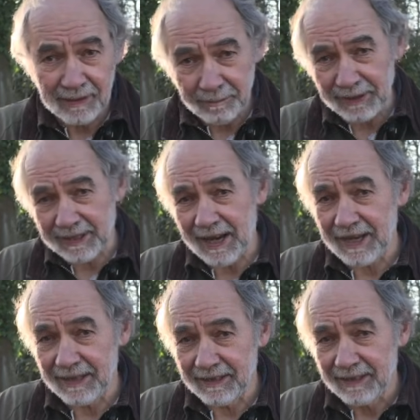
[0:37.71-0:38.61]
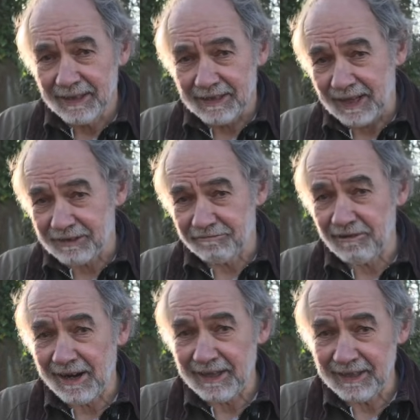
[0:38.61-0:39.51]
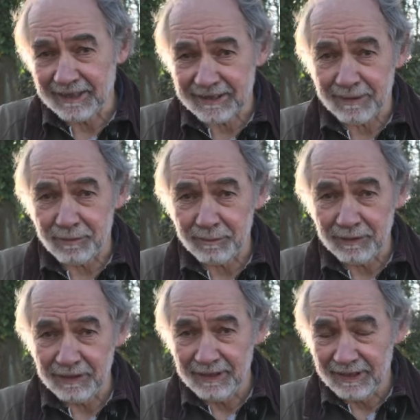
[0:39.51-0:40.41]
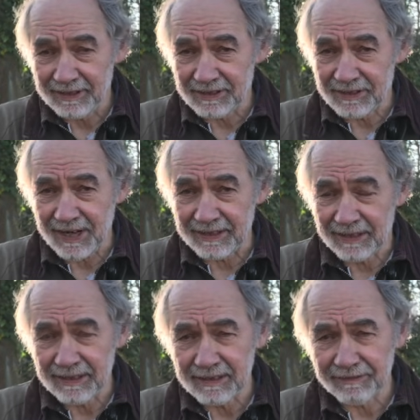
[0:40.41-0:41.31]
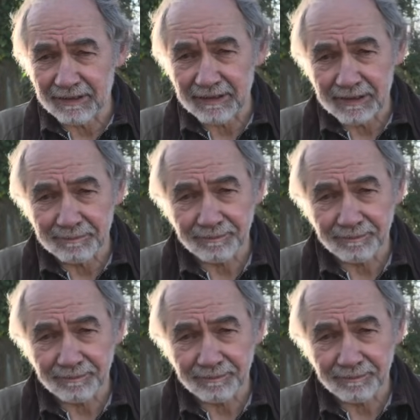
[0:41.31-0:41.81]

But again, that's rarely acceptable and it's technically difficult.